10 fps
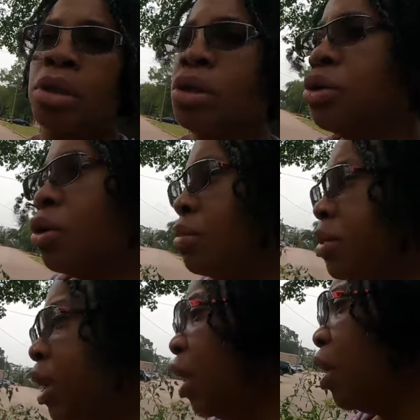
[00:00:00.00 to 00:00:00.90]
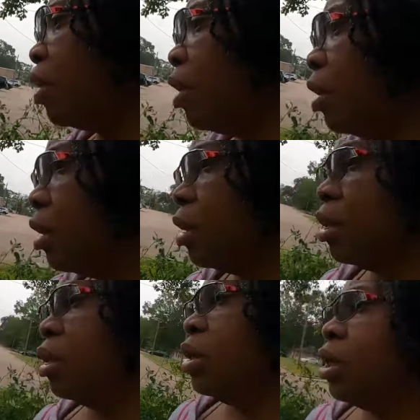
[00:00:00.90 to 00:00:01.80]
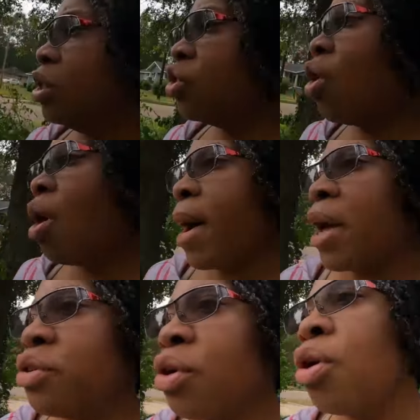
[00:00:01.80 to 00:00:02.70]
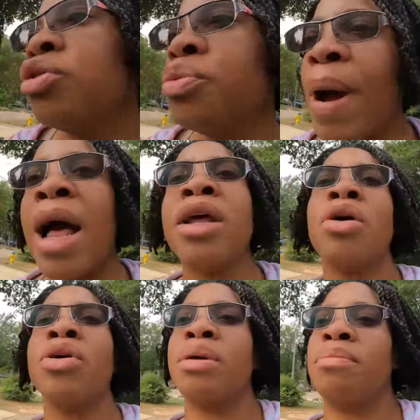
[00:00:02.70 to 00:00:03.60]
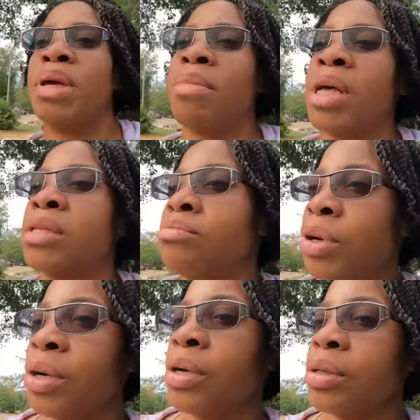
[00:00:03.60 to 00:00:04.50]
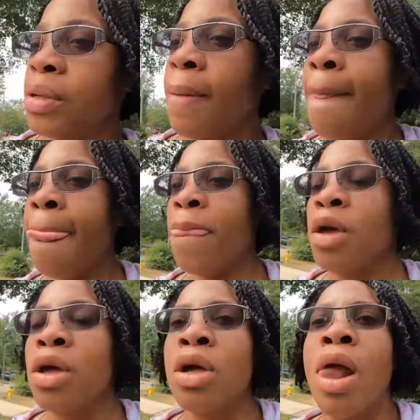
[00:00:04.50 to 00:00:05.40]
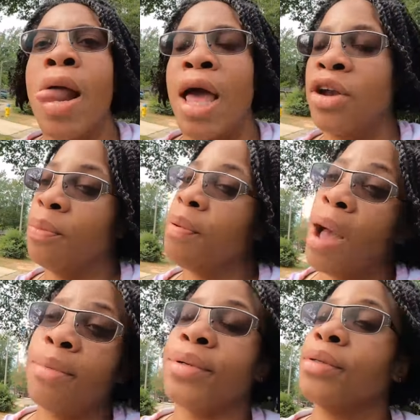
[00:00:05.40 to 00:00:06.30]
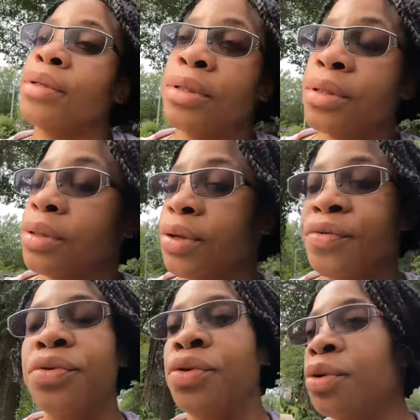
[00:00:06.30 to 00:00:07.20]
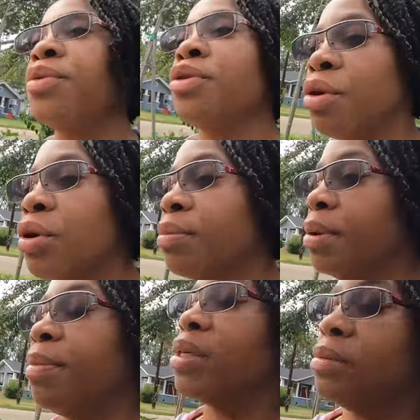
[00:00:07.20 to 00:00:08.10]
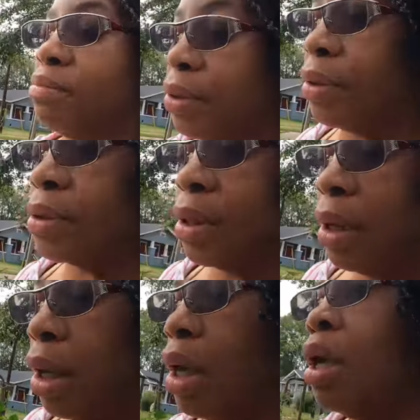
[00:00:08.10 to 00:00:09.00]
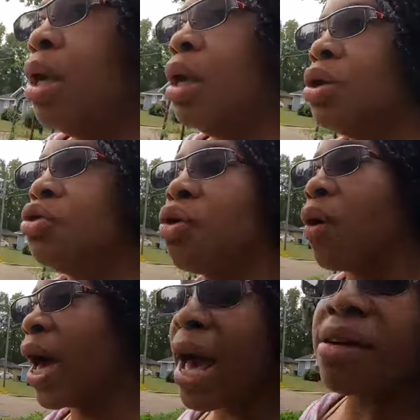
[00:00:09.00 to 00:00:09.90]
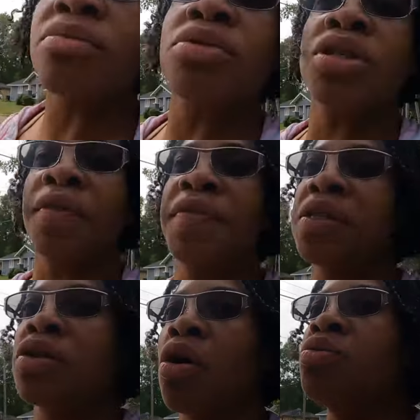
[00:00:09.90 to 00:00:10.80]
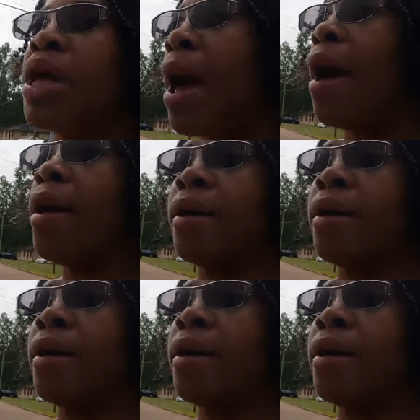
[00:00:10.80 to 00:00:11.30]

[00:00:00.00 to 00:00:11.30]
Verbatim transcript: You know what I'm saying? Show them how you going. You probably gonna get bit by some bugs. Ain't no problem. If you are human, you are gonna get bit by some bugs. you are gonna have some stuff that's gonna die.